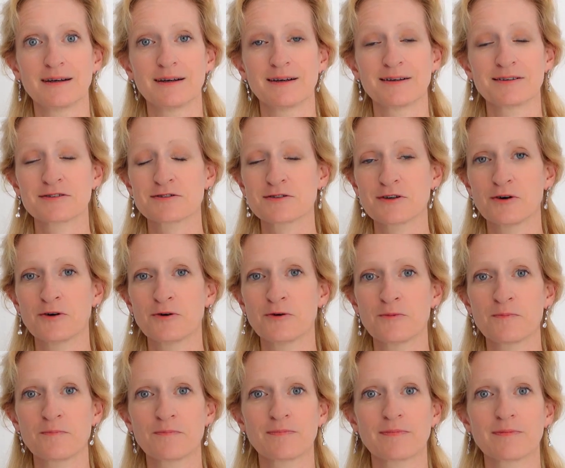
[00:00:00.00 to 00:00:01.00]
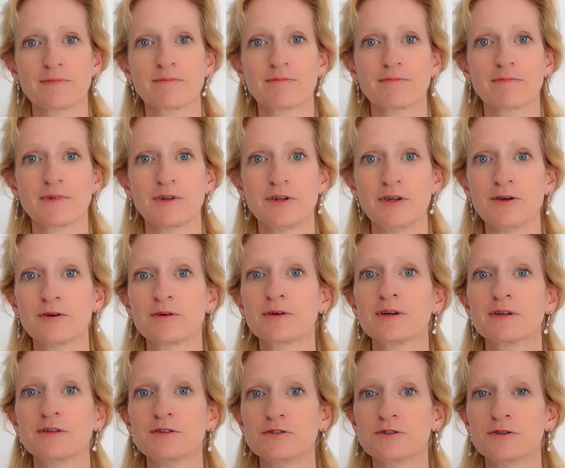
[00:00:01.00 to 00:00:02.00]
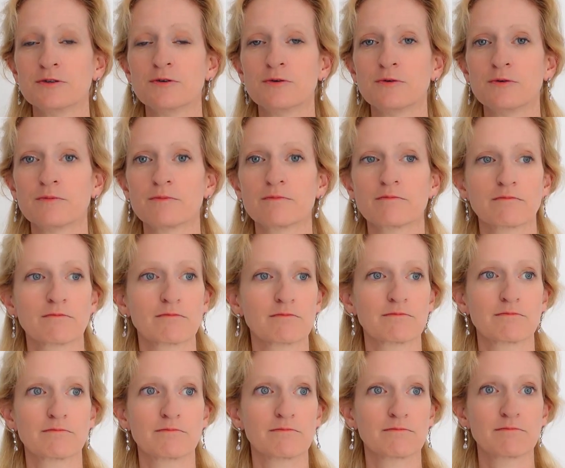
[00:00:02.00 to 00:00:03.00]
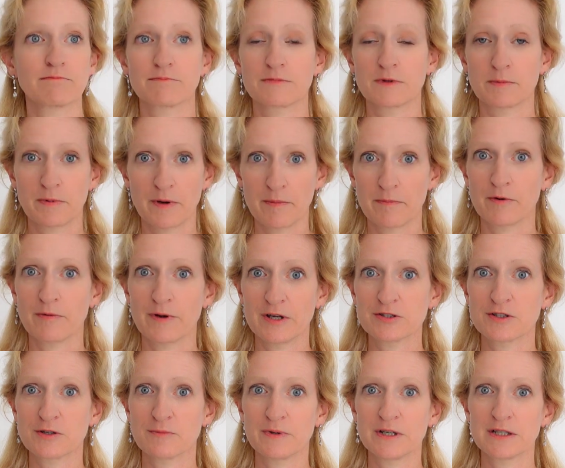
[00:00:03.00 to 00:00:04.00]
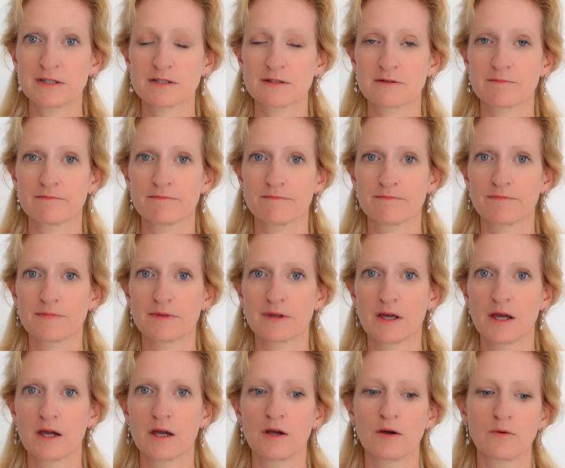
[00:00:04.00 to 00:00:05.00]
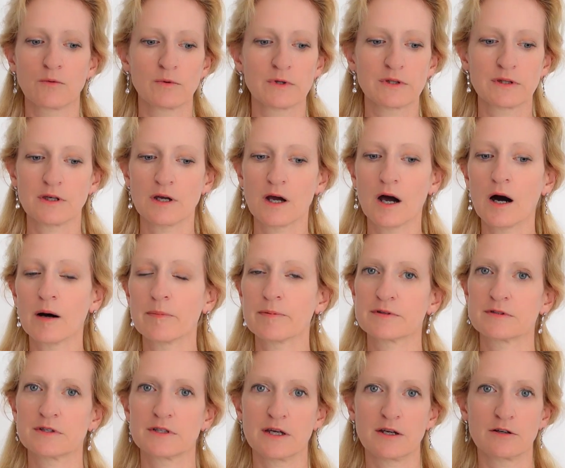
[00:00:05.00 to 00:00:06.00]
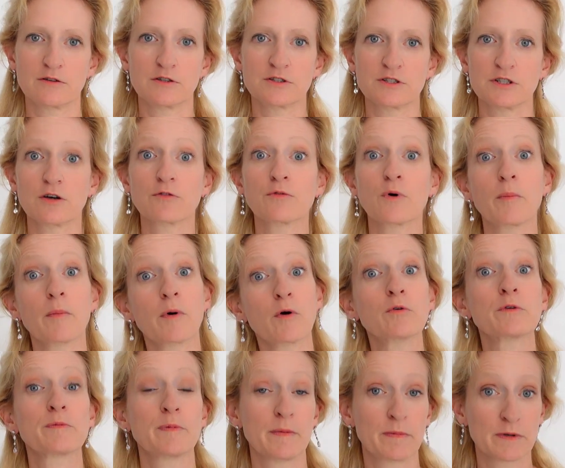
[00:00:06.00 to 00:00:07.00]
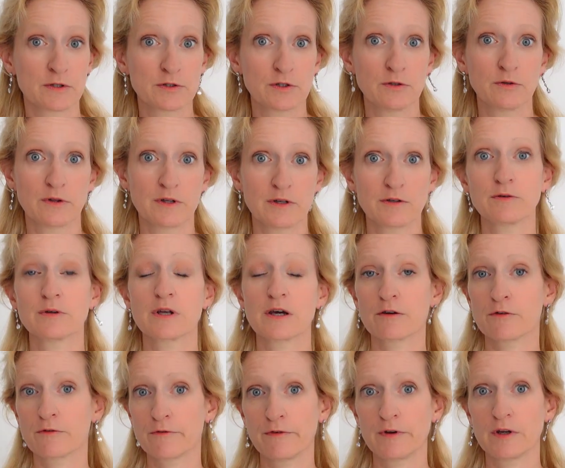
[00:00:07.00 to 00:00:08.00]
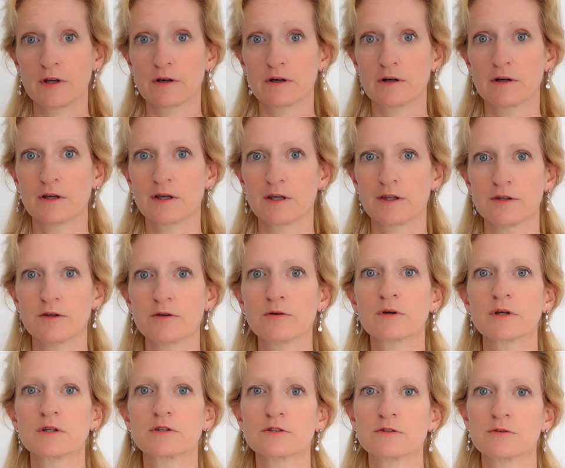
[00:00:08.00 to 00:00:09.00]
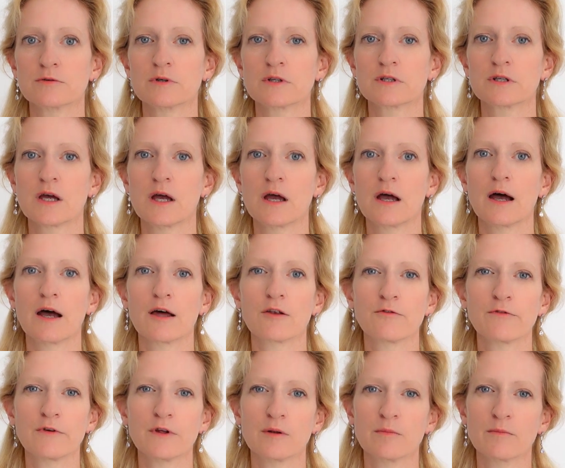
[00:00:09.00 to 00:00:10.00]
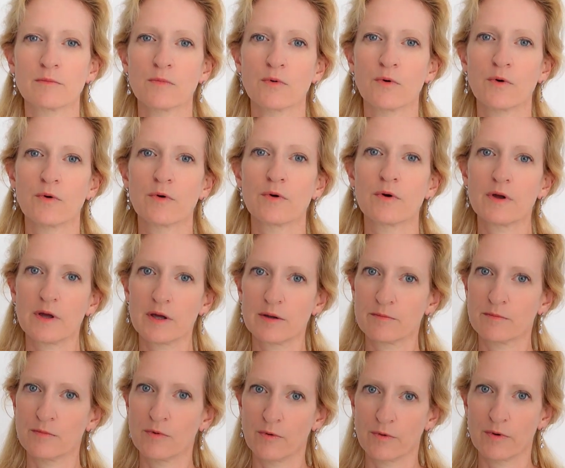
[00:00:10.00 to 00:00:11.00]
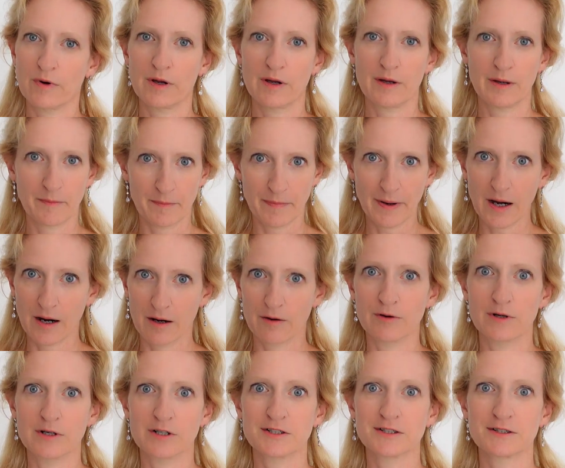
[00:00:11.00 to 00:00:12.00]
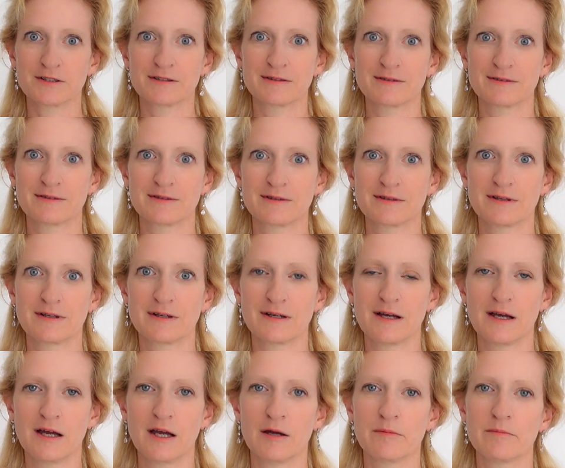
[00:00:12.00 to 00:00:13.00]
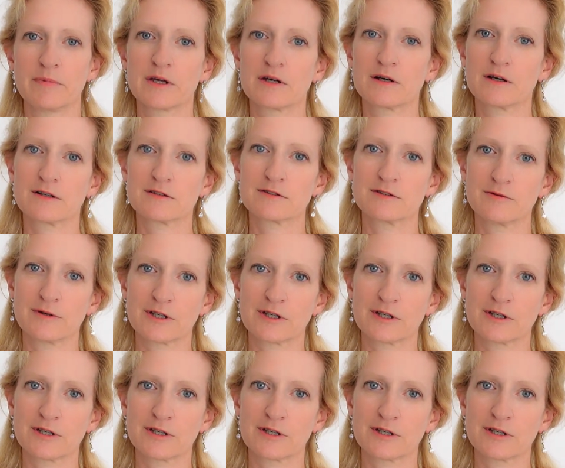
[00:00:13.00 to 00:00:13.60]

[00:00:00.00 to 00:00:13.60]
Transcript: So you can do the preparation bit with the opposite energy of what most people do. They do it out of fear. You can do it and feel more and more empowered, because you